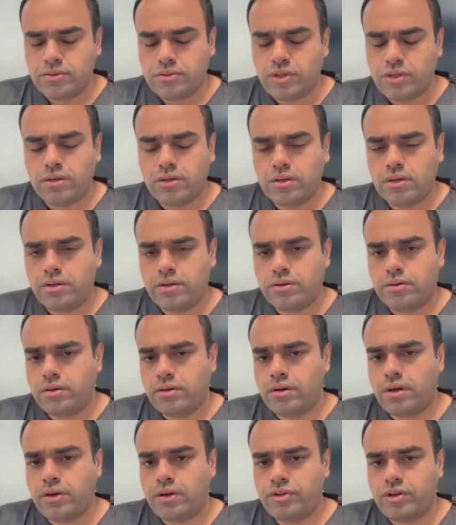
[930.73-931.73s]

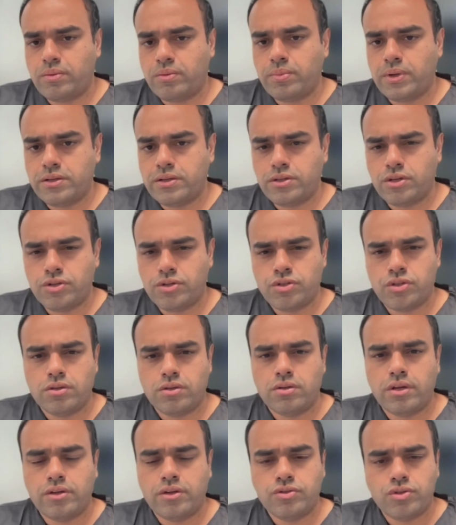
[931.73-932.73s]
genicular artery
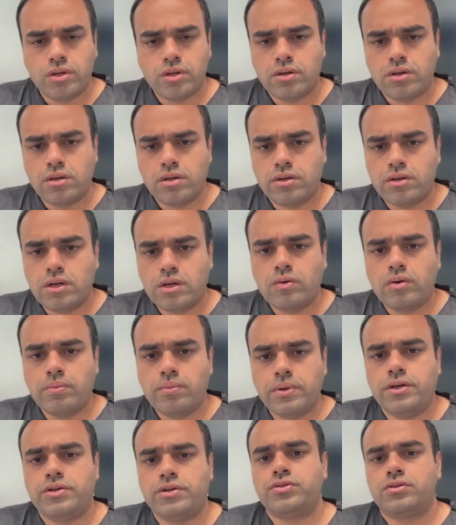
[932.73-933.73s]
embolization and genicular nerve
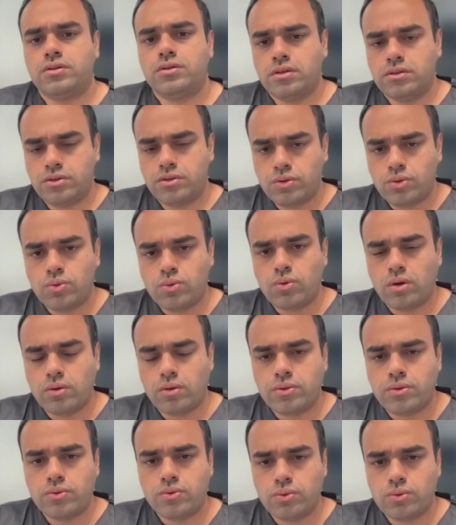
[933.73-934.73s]
ablation are
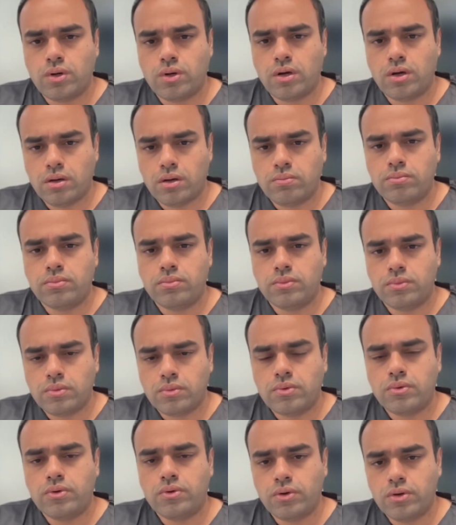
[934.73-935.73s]
two
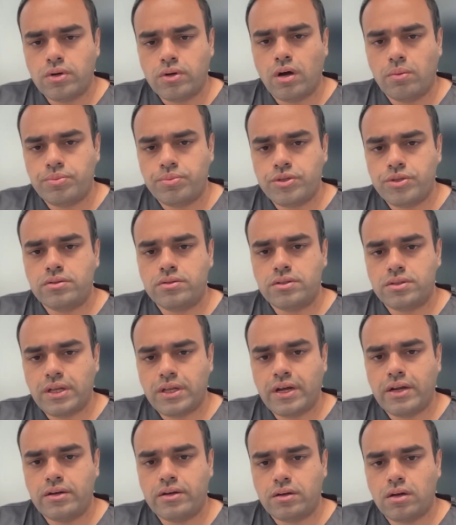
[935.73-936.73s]
good options
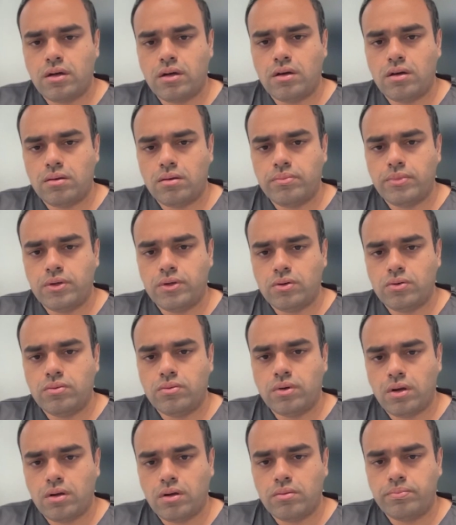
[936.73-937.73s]
that
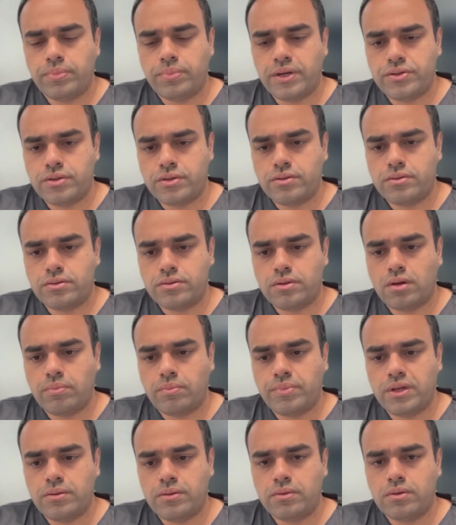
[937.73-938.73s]
patients have
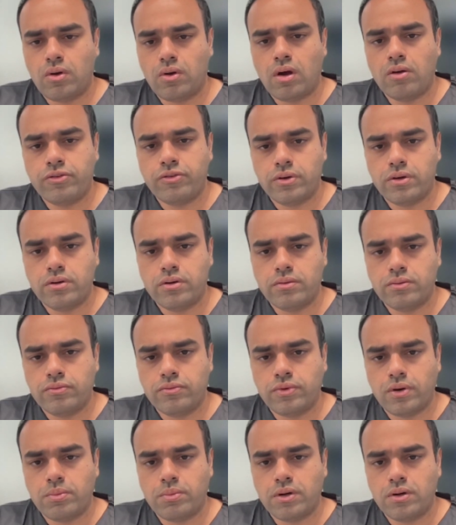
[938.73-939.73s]
been offered
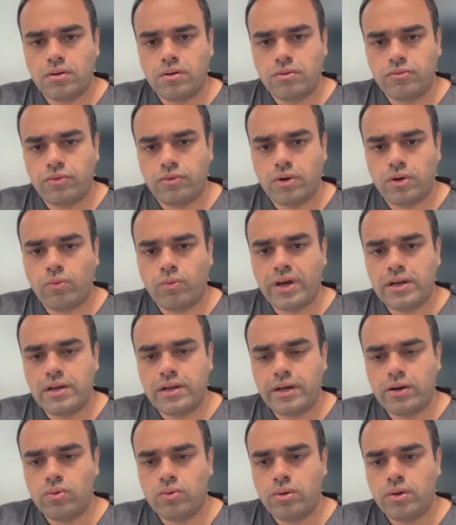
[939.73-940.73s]
for a while
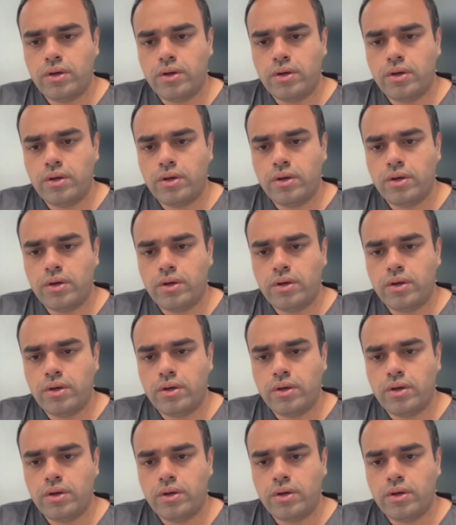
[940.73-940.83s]
now.